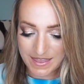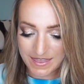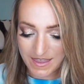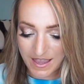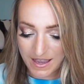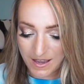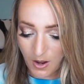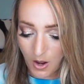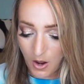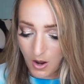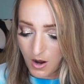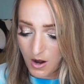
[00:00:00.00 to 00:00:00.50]

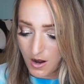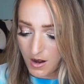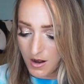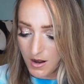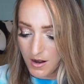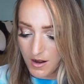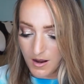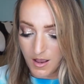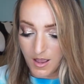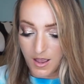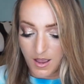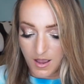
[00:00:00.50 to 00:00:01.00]
They
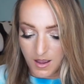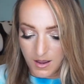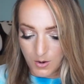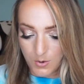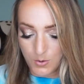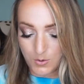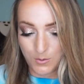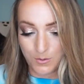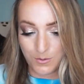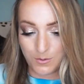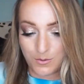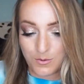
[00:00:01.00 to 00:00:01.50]
are.
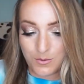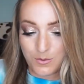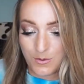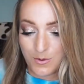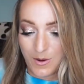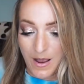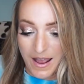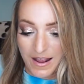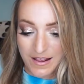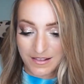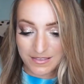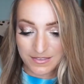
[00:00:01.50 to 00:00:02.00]
Ooh,
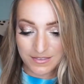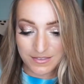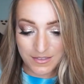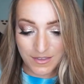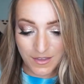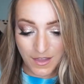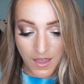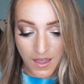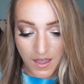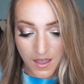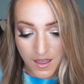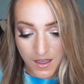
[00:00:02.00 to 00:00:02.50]
I
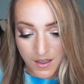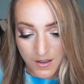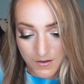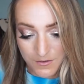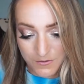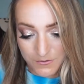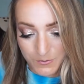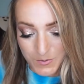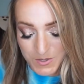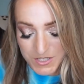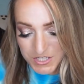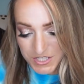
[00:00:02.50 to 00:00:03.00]

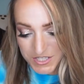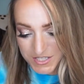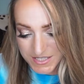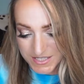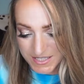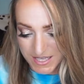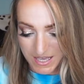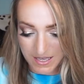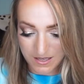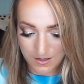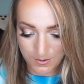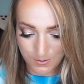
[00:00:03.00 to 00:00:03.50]
love Wishes
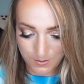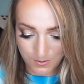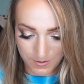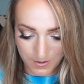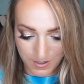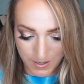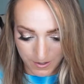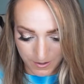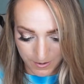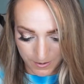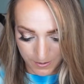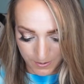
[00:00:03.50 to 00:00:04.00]
Candle
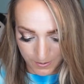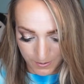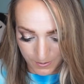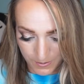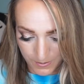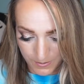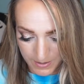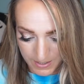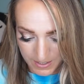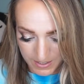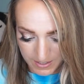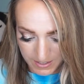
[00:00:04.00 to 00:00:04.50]

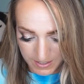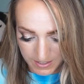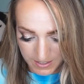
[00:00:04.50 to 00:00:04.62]
Co.